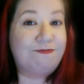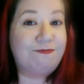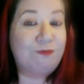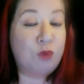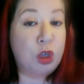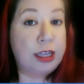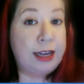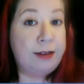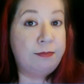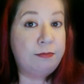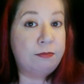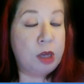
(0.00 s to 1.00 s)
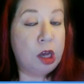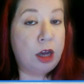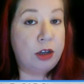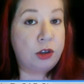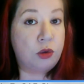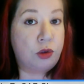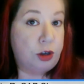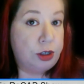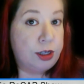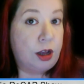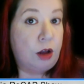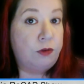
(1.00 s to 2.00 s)
really, be honest with
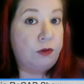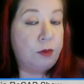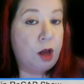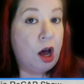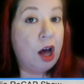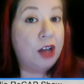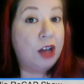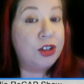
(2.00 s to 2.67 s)
yourself. odds